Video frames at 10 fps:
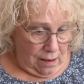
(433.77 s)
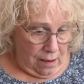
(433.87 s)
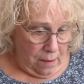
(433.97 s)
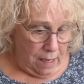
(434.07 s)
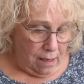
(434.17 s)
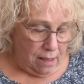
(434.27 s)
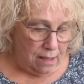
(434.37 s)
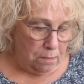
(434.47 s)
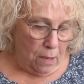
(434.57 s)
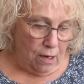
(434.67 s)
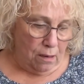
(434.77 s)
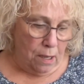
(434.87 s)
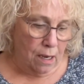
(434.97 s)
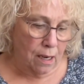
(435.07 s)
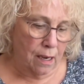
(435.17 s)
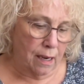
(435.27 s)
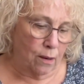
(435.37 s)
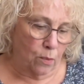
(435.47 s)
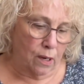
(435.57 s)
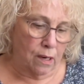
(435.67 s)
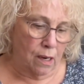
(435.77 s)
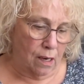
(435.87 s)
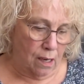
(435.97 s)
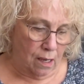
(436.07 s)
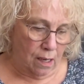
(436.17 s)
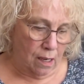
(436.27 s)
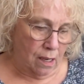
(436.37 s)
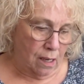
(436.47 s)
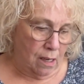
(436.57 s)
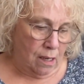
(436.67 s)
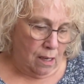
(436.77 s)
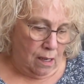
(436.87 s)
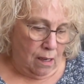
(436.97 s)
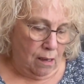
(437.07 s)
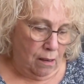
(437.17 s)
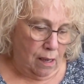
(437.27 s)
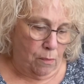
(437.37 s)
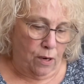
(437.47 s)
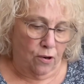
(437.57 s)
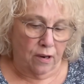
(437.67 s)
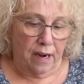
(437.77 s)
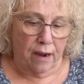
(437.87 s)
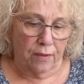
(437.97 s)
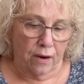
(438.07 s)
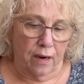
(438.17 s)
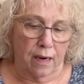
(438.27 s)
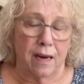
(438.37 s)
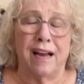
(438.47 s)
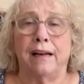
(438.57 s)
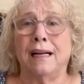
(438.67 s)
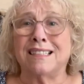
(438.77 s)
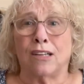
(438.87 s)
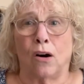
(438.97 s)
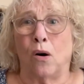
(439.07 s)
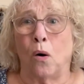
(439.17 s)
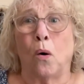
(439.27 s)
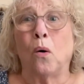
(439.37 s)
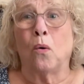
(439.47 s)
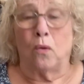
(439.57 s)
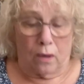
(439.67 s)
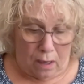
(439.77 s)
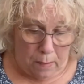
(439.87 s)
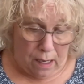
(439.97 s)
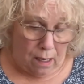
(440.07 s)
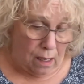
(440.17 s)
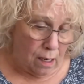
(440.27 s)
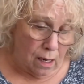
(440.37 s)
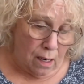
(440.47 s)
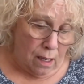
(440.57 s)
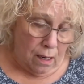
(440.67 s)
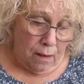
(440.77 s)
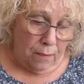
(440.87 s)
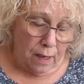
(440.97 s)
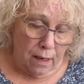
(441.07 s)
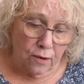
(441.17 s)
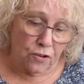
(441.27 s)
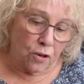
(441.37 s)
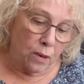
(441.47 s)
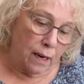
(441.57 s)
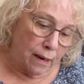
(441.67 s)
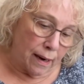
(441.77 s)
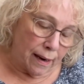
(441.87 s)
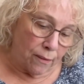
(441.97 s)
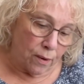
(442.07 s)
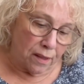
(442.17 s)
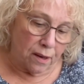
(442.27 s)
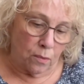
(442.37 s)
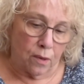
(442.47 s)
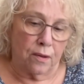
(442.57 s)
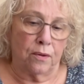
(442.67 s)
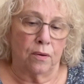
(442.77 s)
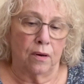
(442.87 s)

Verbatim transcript: Because Bob had one that we took down there, it, and it's old. I mean, the issue he'd have with it was